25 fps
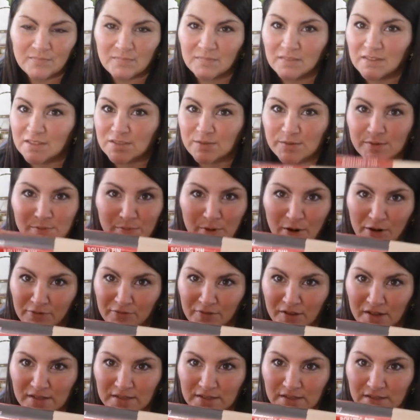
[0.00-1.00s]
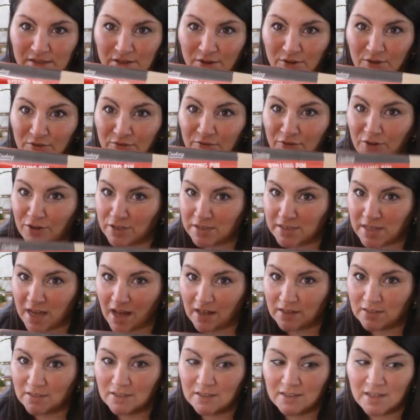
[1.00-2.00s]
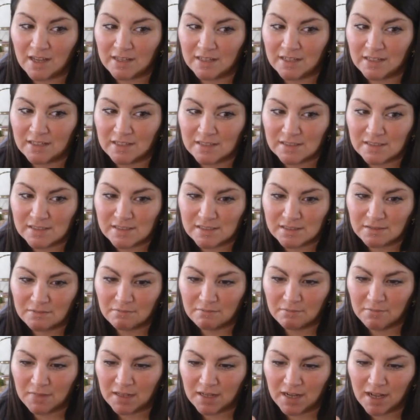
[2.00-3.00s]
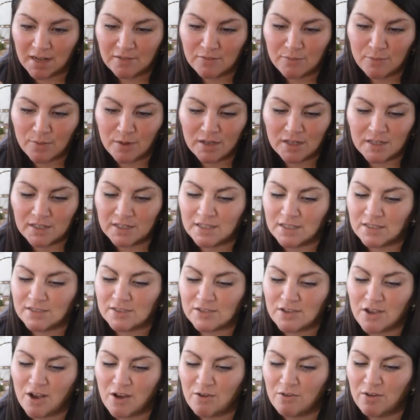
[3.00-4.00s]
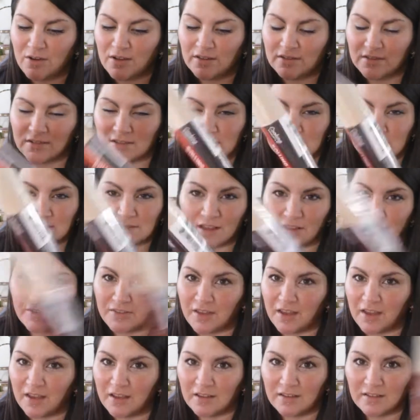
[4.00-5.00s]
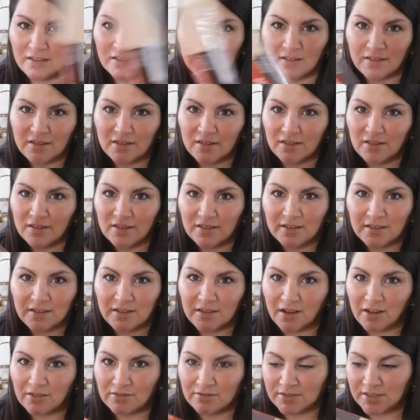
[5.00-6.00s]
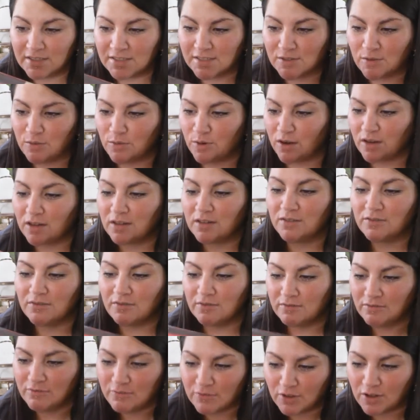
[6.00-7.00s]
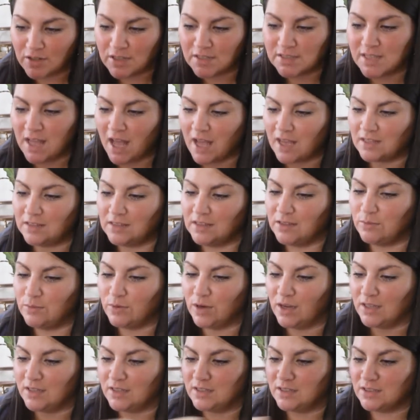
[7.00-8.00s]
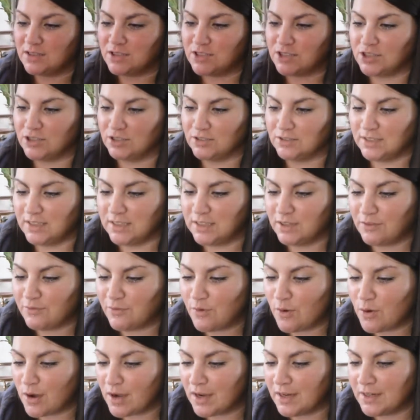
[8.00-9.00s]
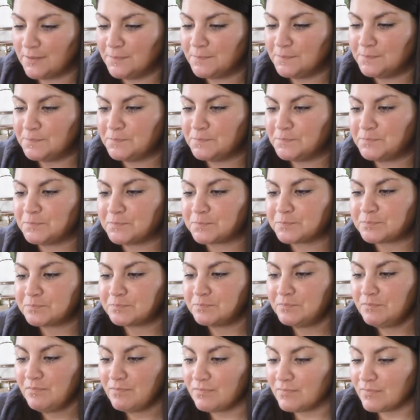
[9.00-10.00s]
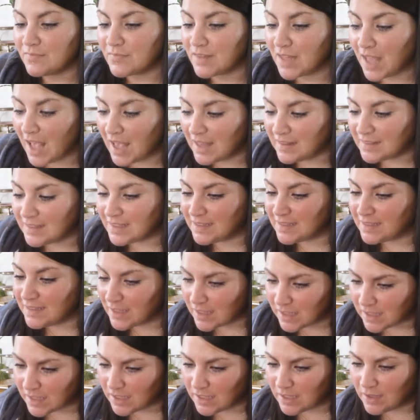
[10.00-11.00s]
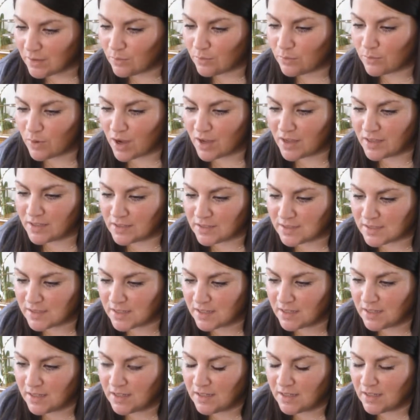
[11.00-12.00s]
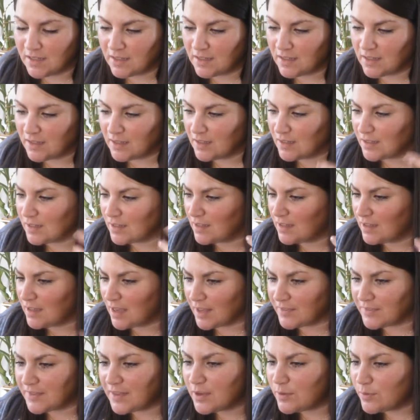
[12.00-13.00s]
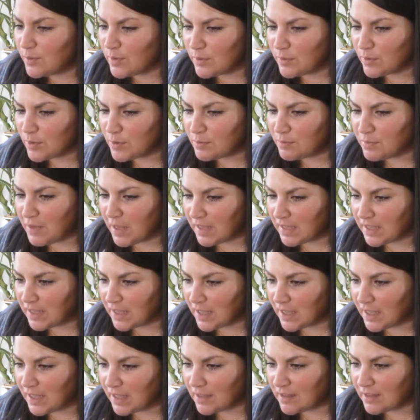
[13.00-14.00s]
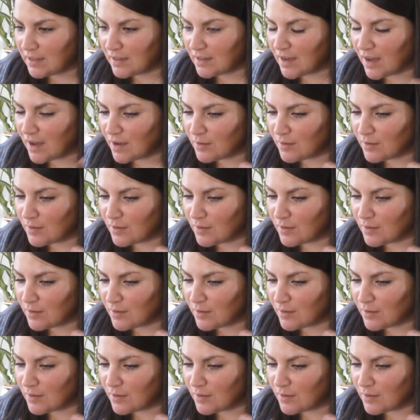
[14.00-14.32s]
this was perfect. So for $1, and it is made out of wood, so there's nothing, you know, this will work for exactly what she'll need it for. And then Nikki was, I think we were making